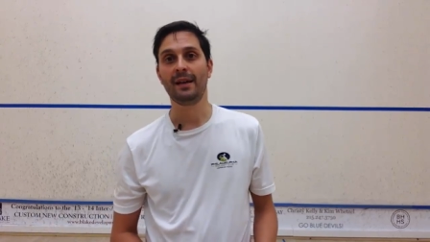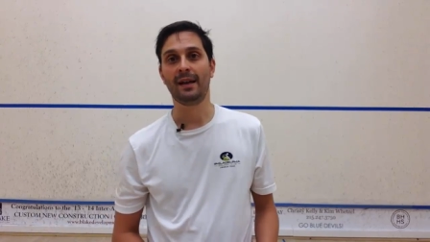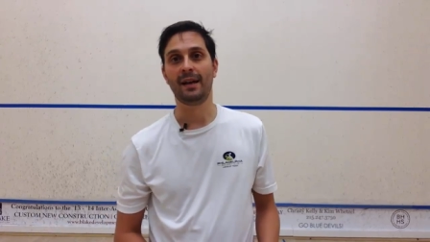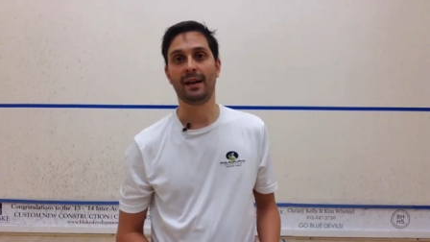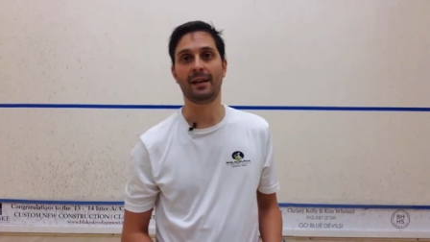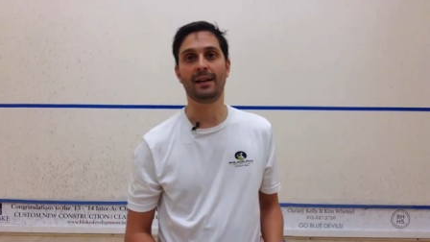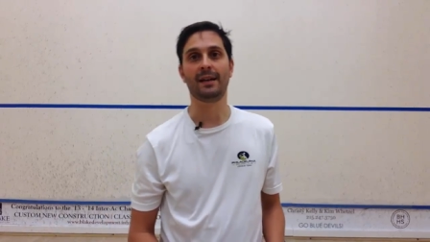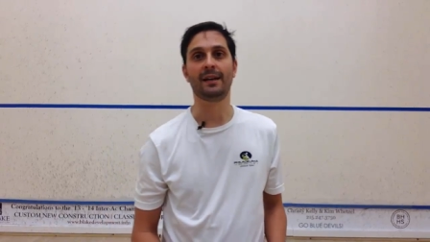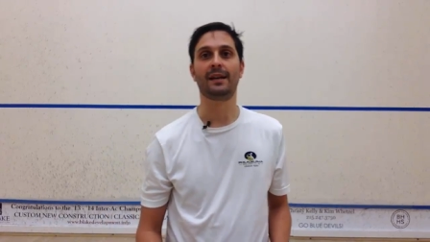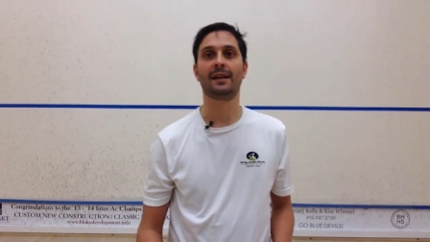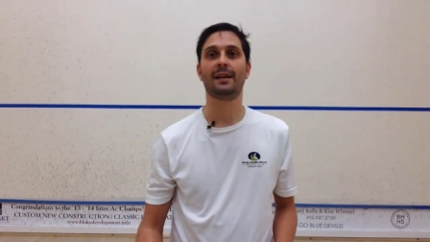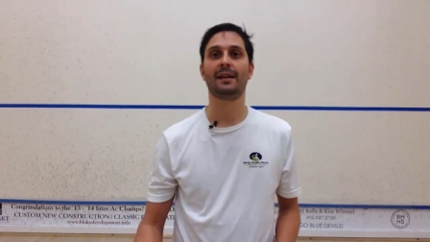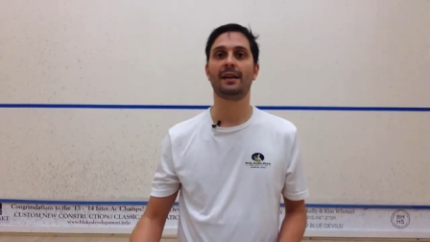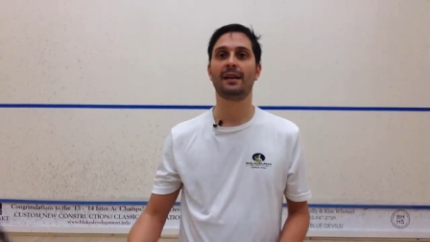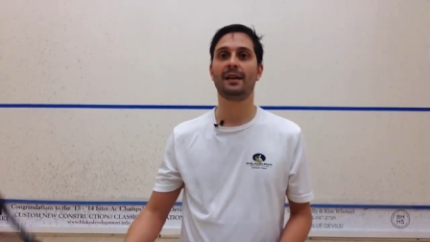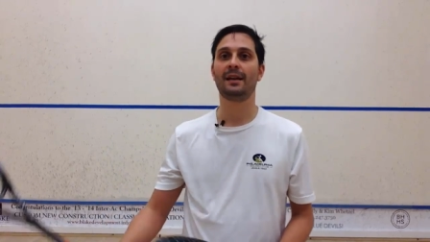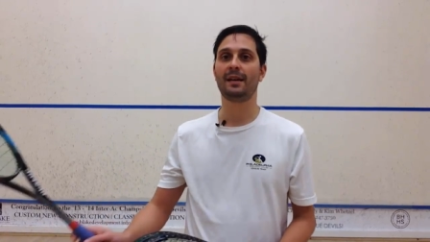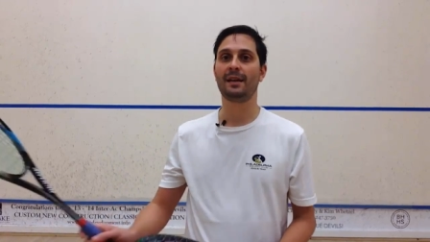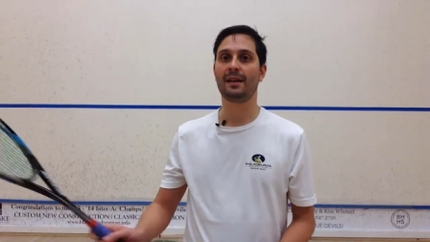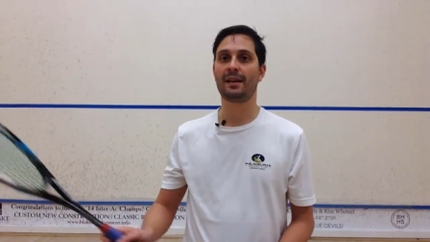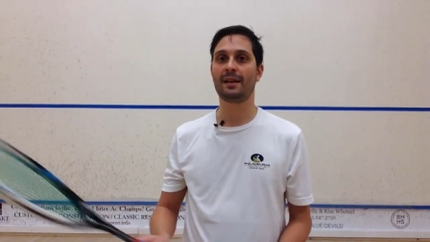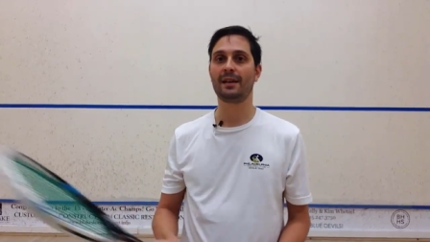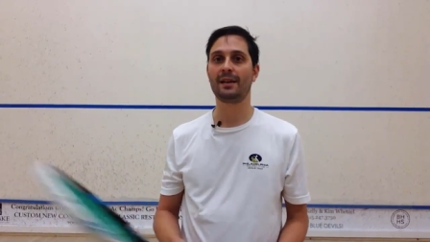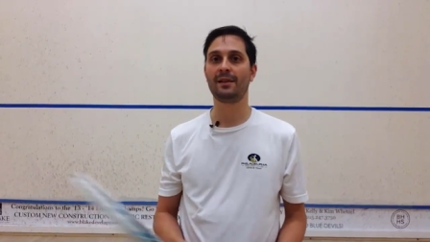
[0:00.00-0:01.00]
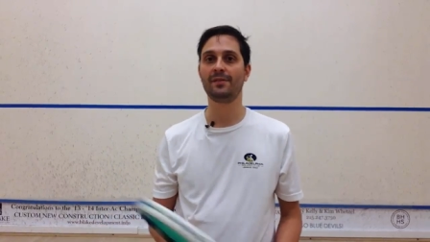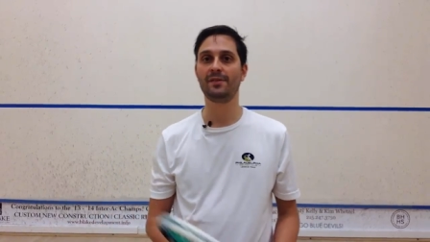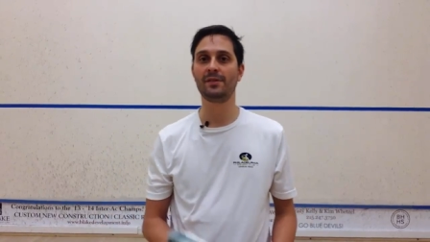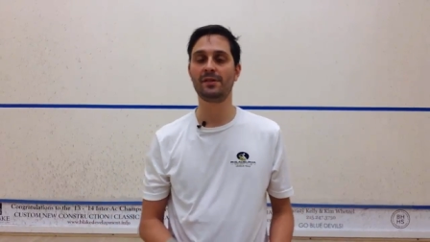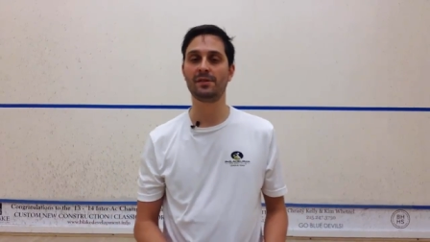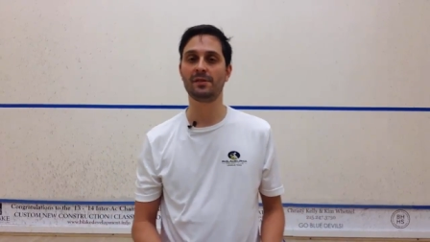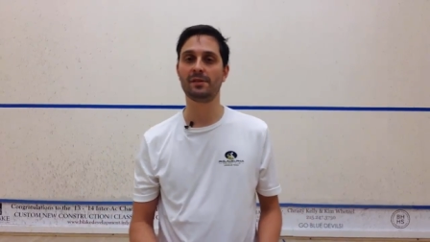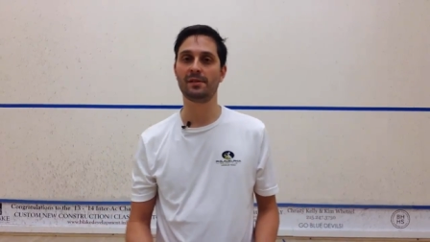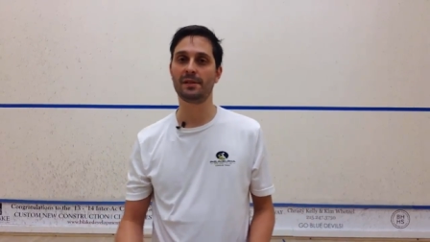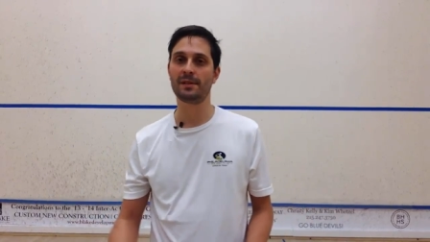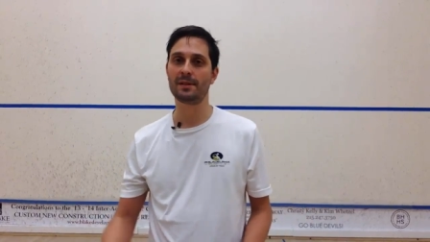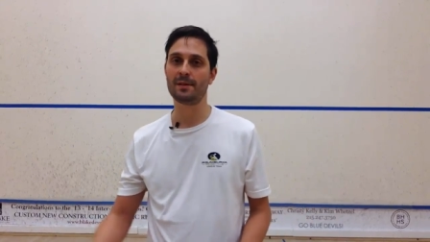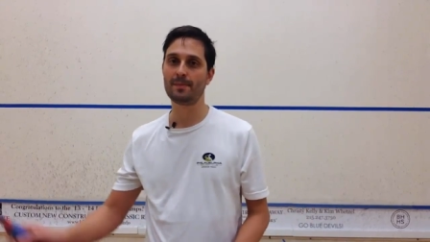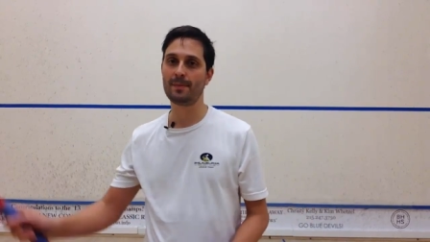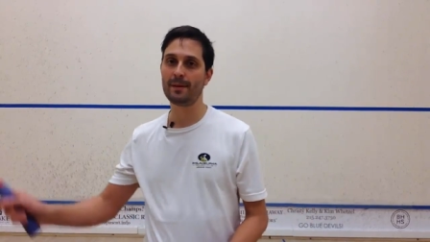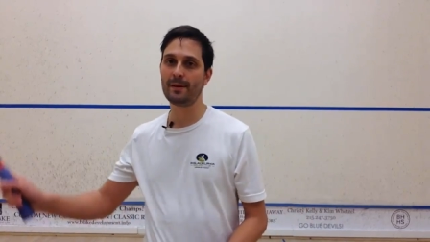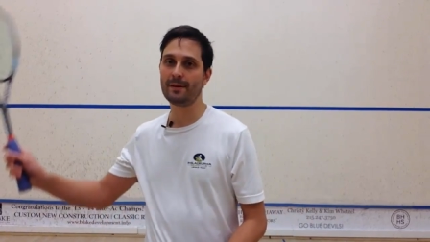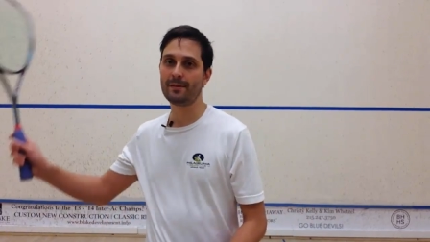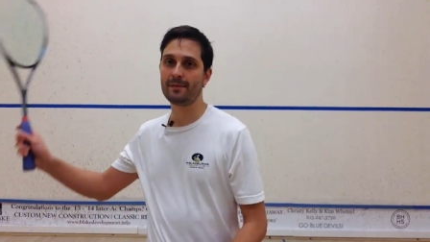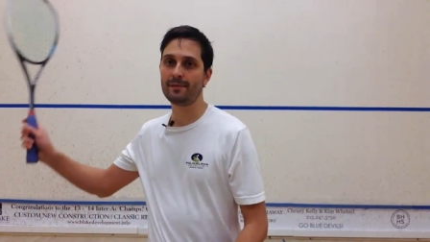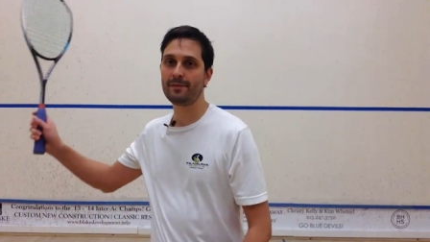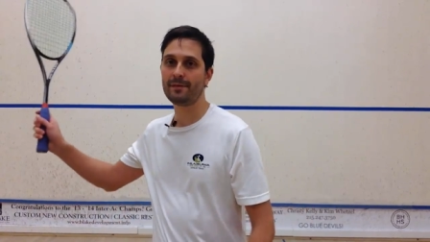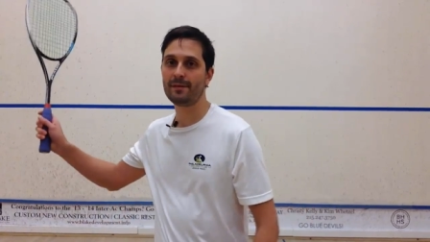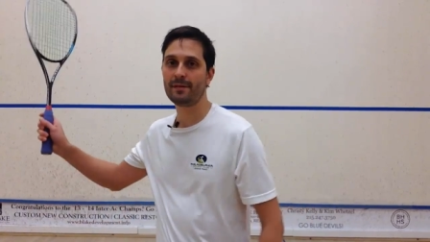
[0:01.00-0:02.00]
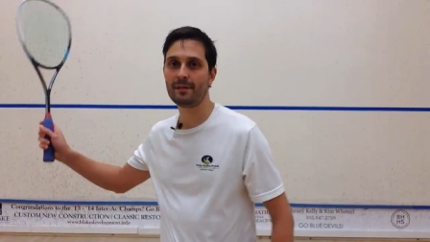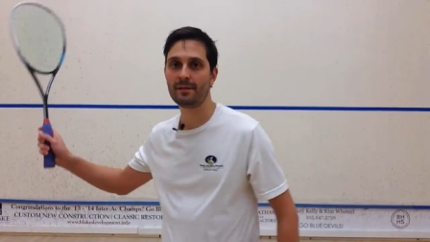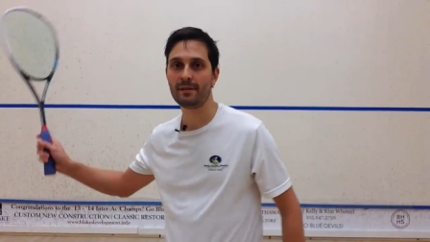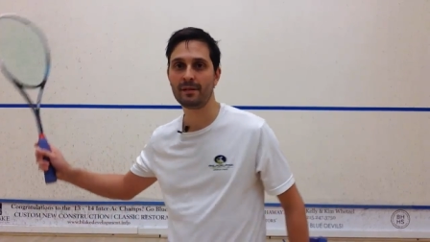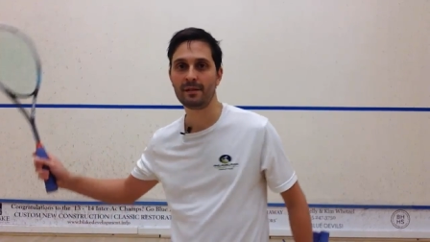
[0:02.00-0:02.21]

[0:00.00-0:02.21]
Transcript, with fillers: And it, it gives you a little bit of